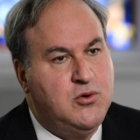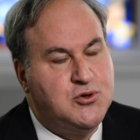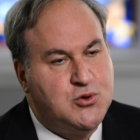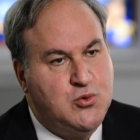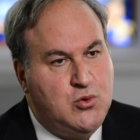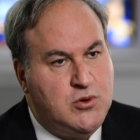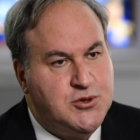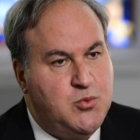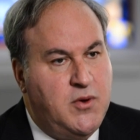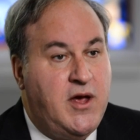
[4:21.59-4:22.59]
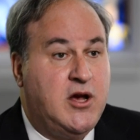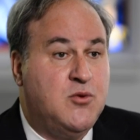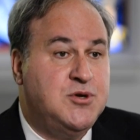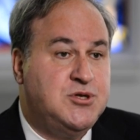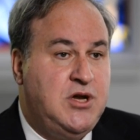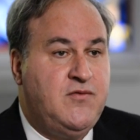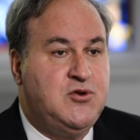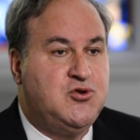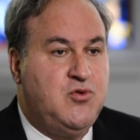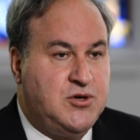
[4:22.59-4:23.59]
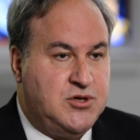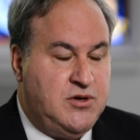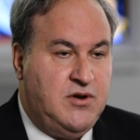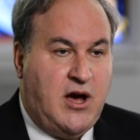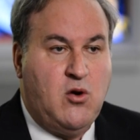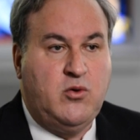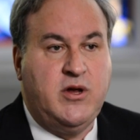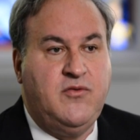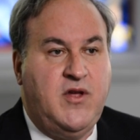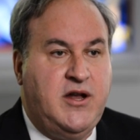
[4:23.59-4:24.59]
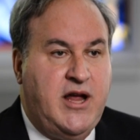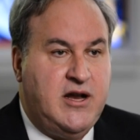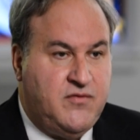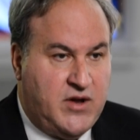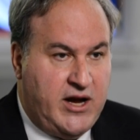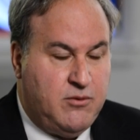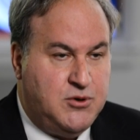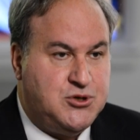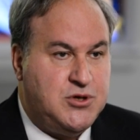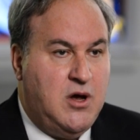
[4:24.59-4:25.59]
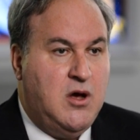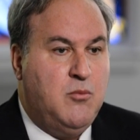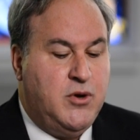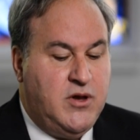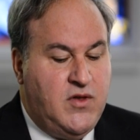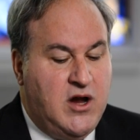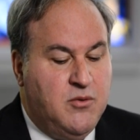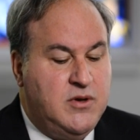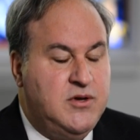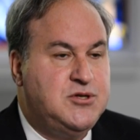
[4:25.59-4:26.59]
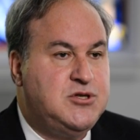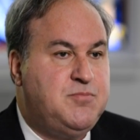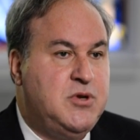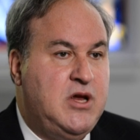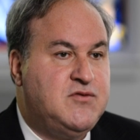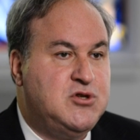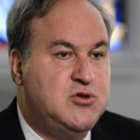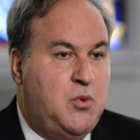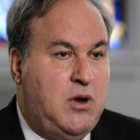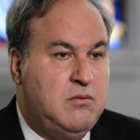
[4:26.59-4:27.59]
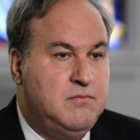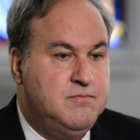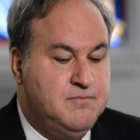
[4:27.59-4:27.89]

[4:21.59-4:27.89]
to schools where they could receive instruction not only in their native language, but in their religious beliefs as well.